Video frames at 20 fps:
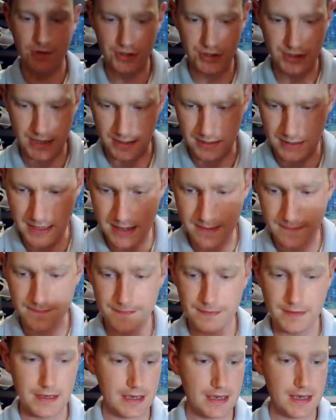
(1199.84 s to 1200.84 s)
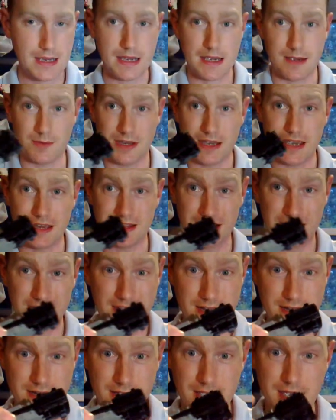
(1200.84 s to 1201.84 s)
then we push that there. And we get
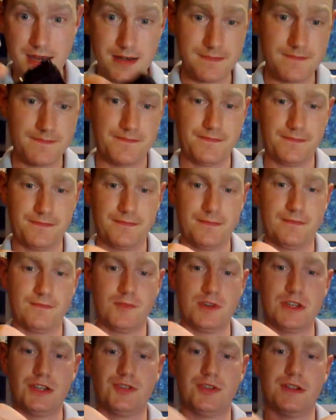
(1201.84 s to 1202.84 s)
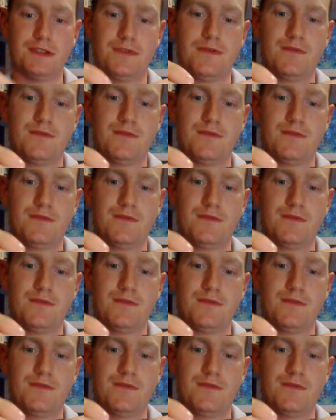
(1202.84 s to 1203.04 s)
this gun again. We